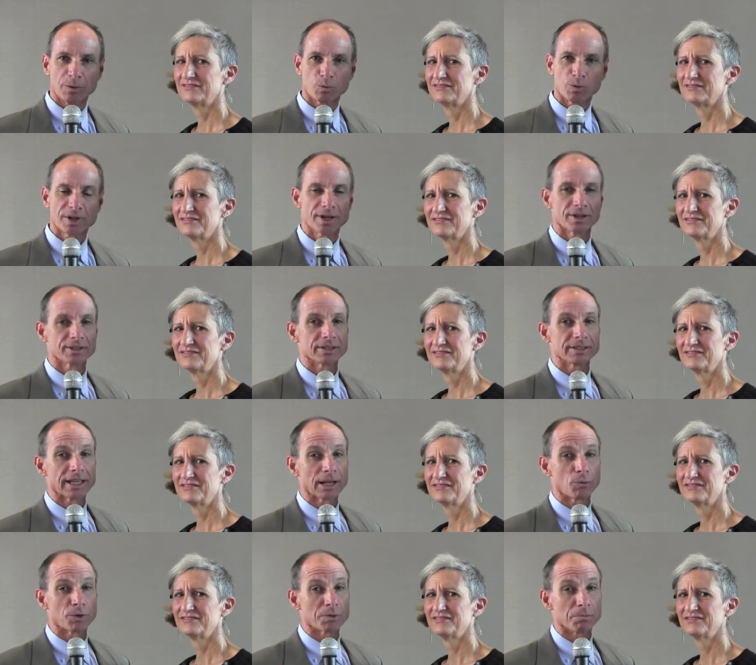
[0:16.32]
Speaker 1: and we're here
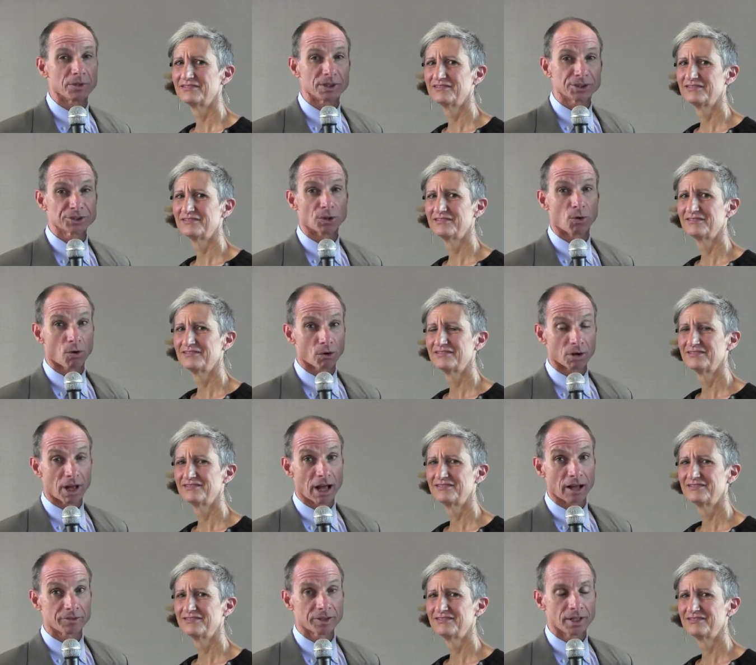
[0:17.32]
today with Melissa
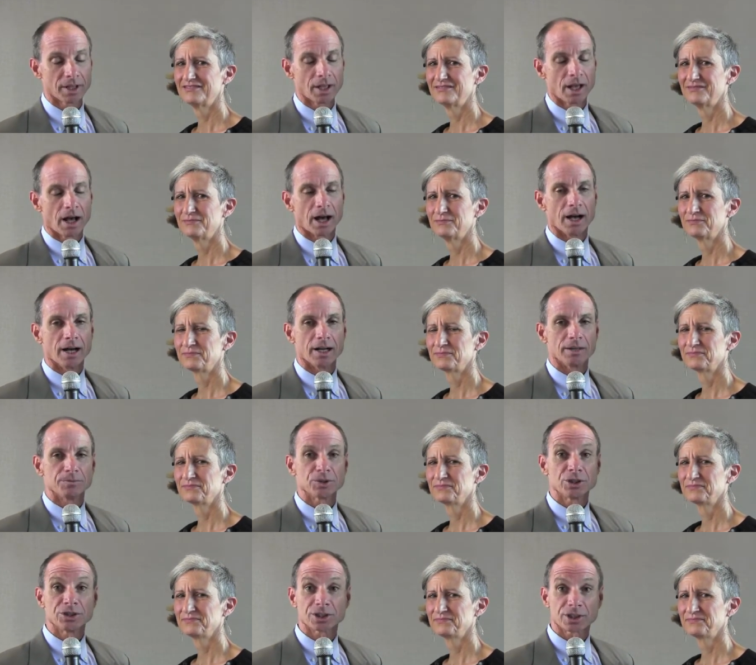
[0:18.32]
Orlov.
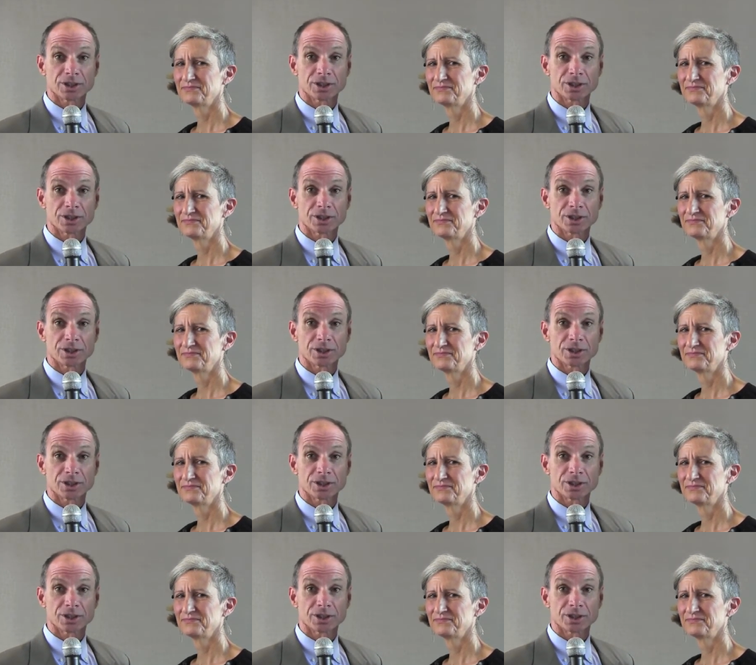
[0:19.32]
Uh, she's a